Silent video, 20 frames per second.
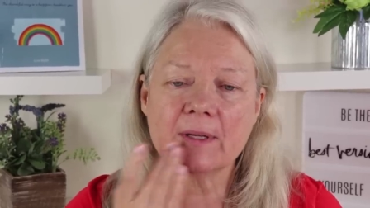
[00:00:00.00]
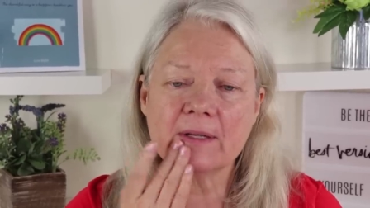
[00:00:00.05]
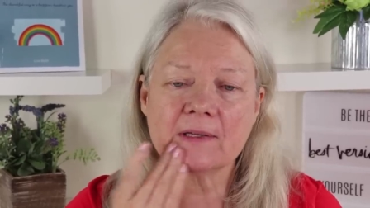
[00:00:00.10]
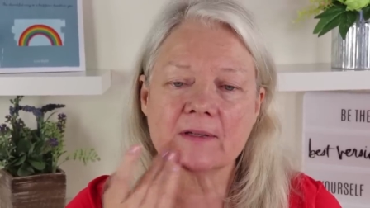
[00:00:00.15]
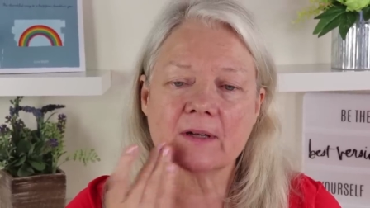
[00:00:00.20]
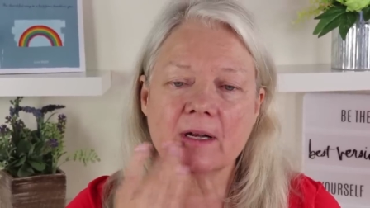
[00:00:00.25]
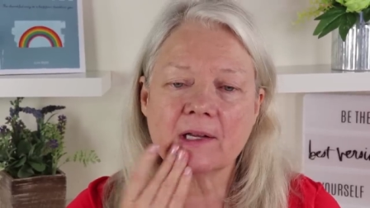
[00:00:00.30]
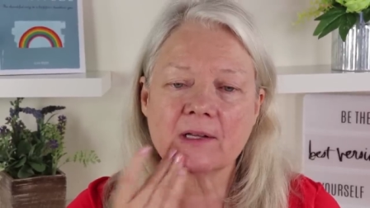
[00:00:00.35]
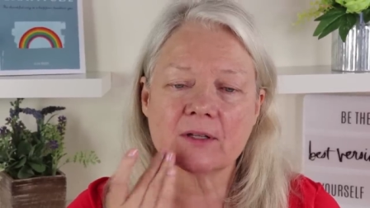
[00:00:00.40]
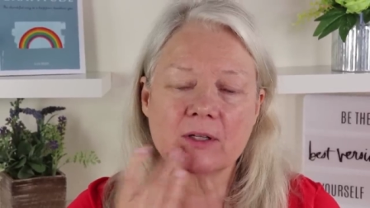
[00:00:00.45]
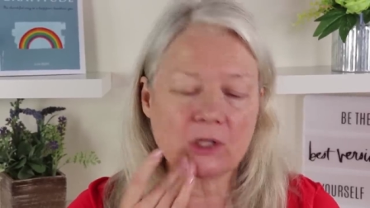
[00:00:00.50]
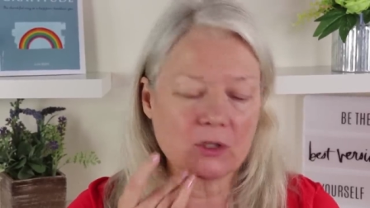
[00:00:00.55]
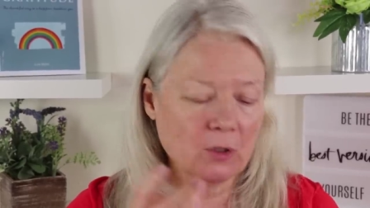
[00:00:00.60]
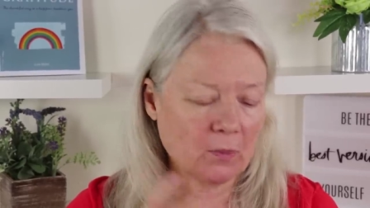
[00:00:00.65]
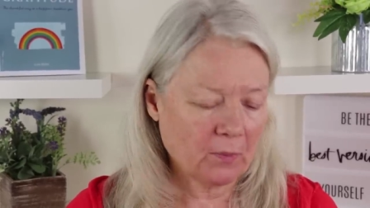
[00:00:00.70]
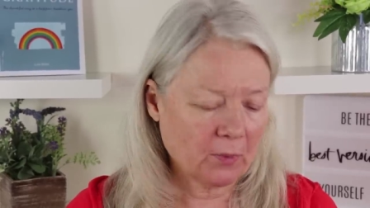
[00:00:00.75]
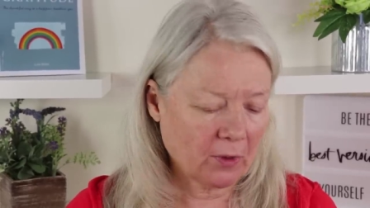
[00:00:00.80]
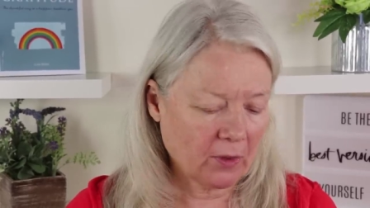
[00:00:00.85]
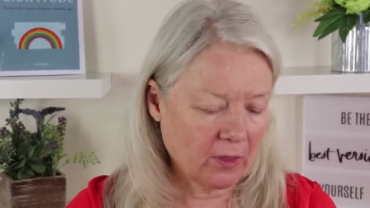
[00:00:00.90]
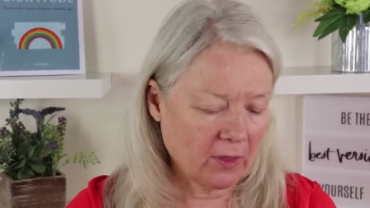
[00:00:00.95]
It's not
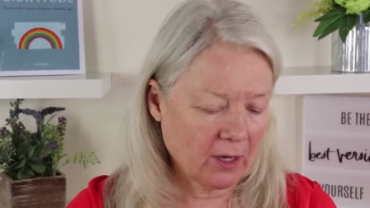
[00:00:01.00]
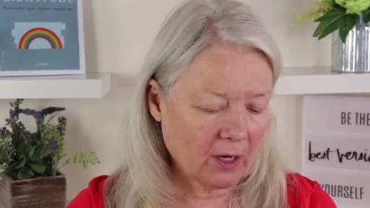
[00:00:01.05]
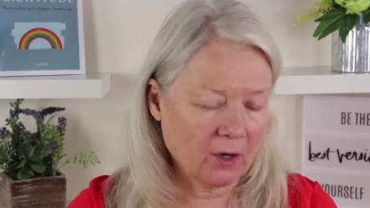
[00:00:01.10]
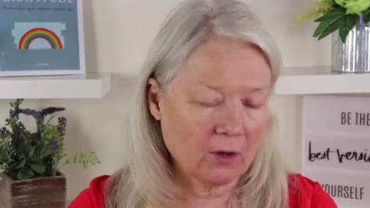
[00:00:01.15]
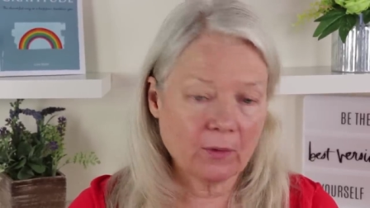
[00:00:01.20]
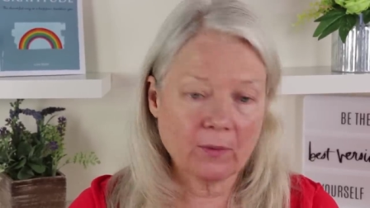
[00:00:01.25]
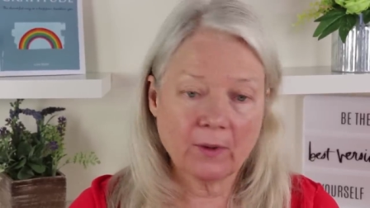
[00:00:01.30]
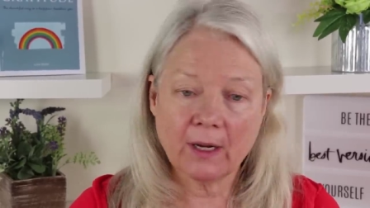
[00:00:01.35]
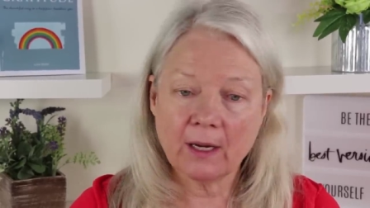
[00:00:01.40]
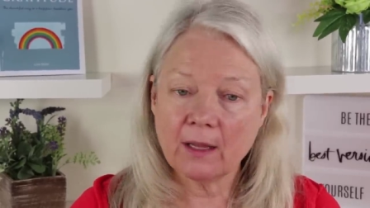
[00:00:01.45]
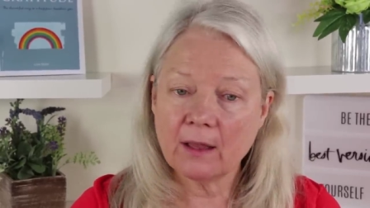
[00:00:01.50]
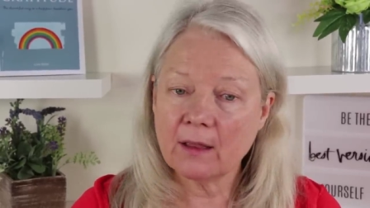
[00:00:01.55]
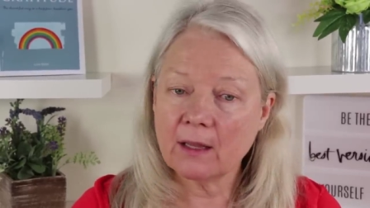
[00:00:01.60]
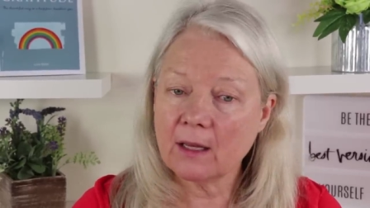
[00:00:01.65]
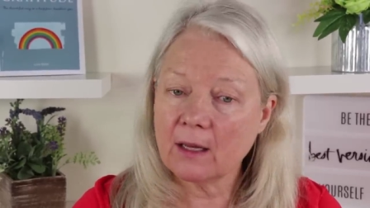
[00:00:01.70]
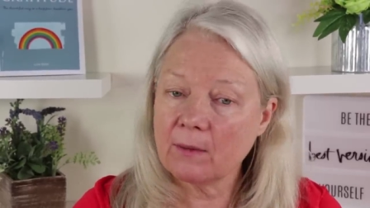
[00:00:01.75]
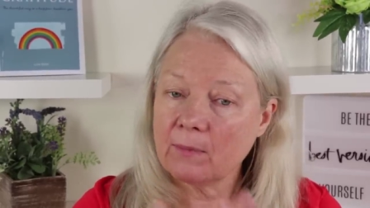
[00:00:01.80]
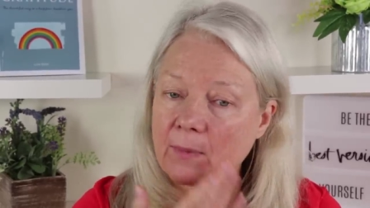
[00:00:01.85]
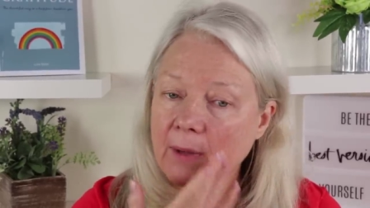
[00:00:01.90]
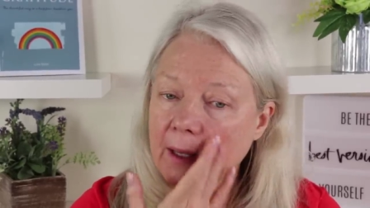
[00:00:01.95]
super thick or
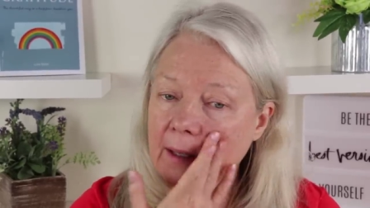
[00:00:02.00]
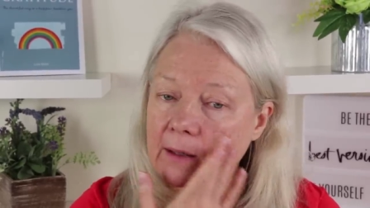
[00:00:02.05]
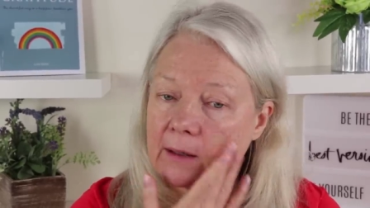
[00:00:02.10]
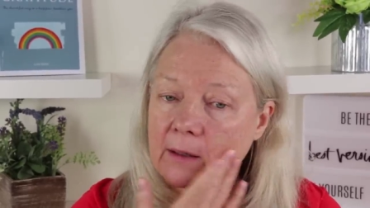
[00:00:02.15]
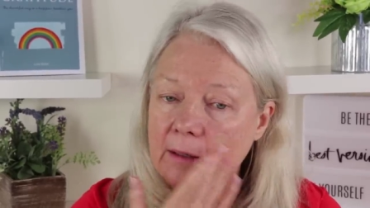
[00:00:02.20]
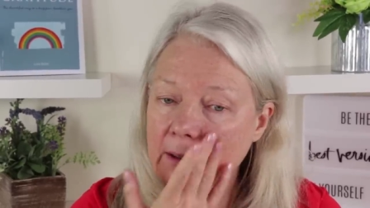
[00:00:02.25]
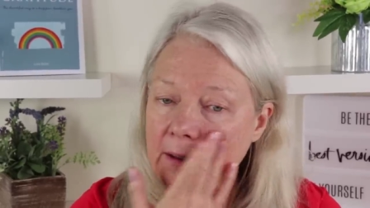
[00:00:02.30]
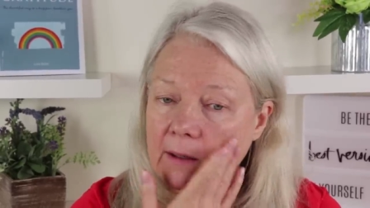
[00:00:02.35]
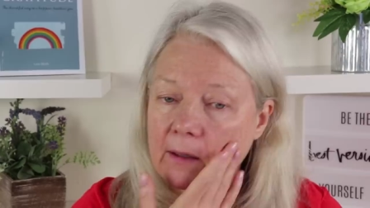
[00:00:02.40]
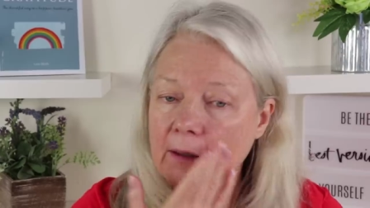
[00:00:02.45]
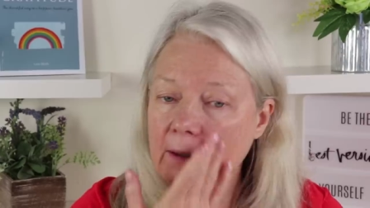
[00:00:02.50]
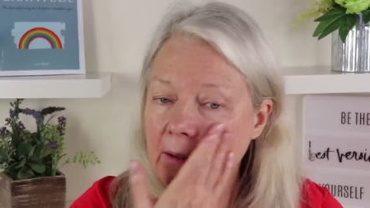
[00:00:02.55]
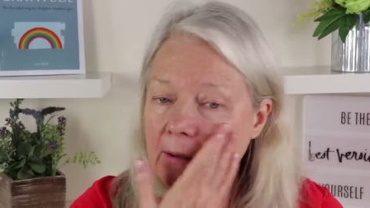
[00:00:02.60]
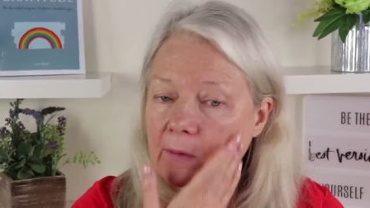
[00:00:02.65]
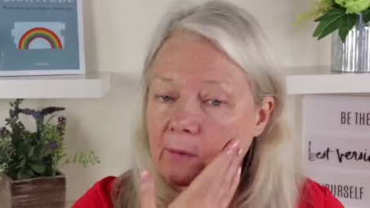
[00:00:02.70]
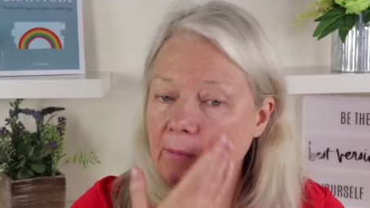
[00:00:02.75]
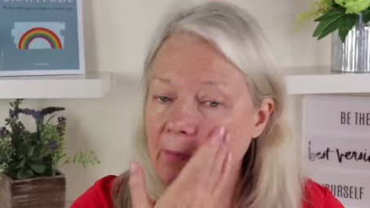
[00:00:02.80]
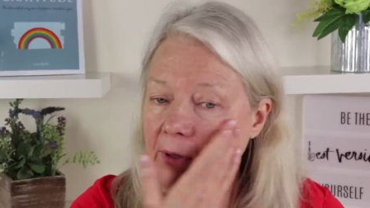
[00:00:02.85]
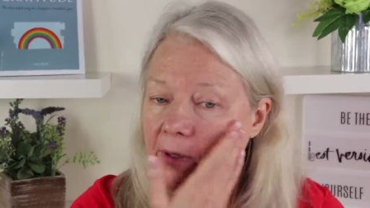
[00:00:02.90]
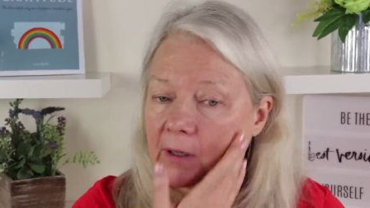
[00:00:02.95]
anything, but
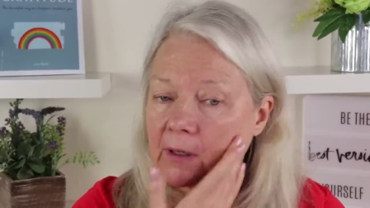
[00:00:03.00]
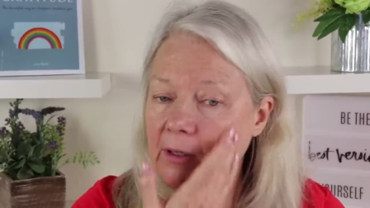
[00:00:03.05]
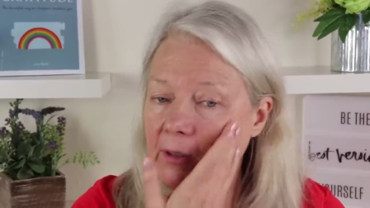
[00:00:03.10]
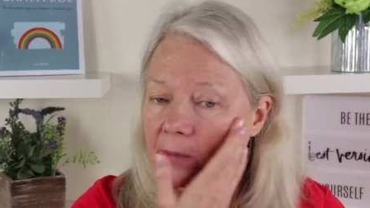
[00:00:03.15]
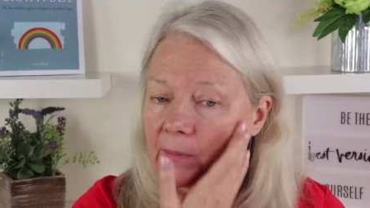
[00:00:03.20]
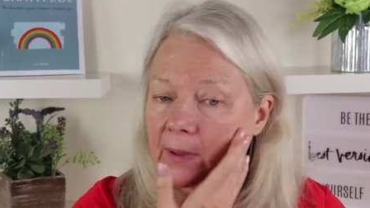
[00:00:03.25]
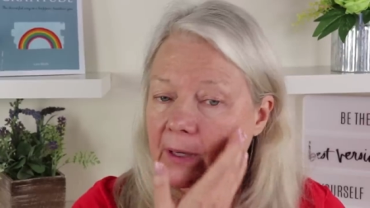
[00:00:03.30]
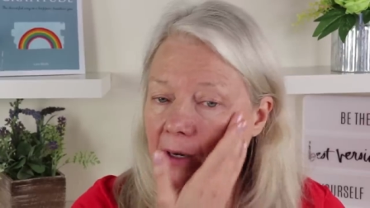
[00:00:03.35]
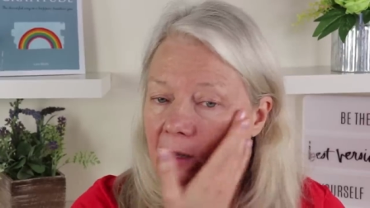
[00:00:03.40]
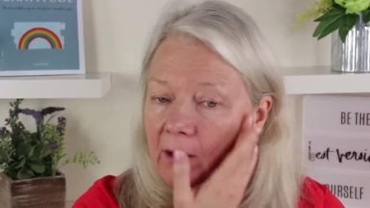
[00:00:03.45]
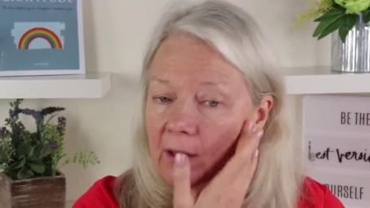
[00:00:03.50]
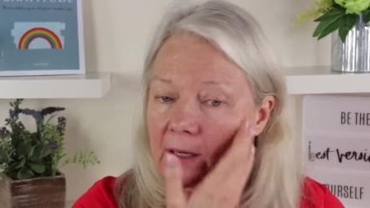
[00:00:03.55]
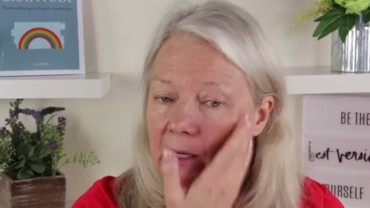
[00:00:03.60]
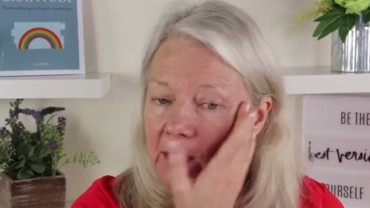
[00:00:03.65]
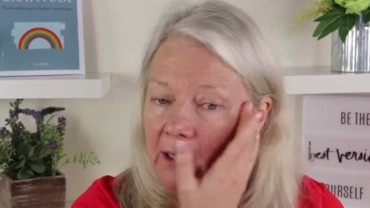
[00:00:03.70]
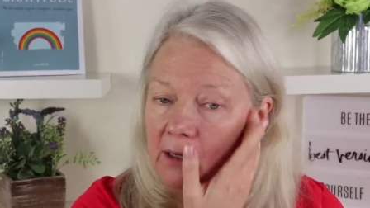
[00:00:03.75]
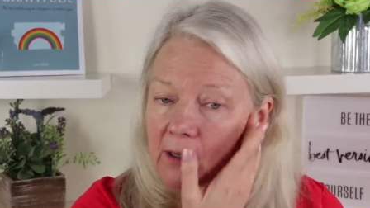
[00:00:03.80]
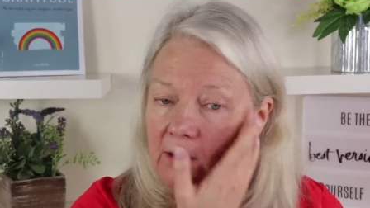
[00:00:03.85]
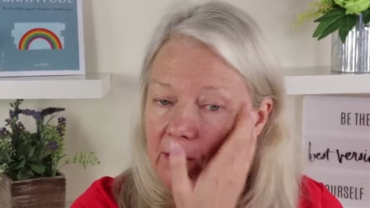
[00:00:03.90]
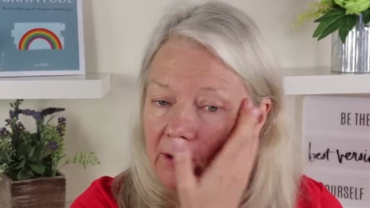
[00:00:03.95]
put a little bit on
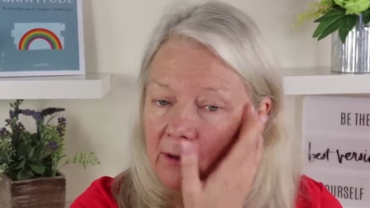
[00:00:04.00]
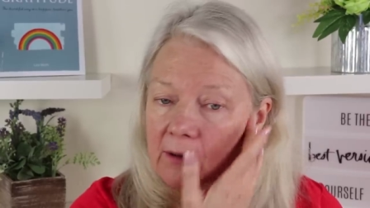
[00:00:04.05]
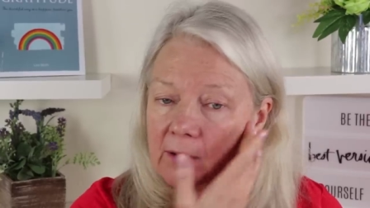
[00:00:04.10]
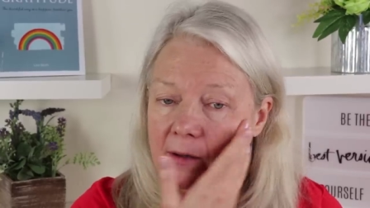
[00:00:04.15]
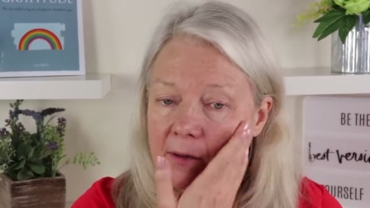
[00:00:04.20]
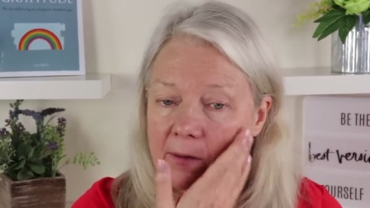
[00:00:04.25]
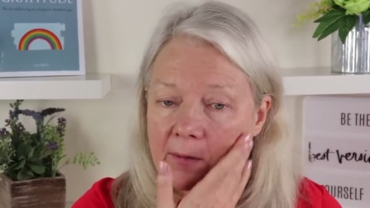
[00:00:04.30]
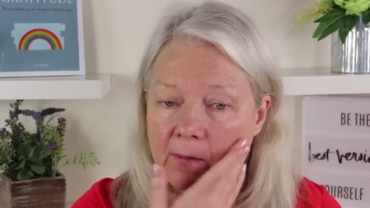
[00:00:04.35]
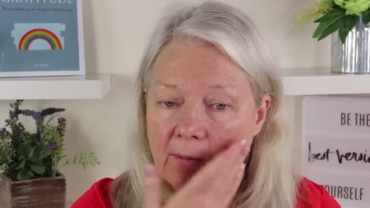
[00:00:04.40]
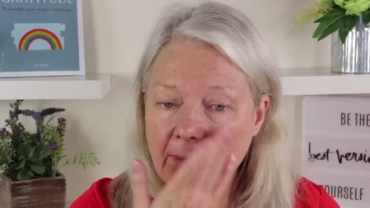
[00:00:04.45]
here,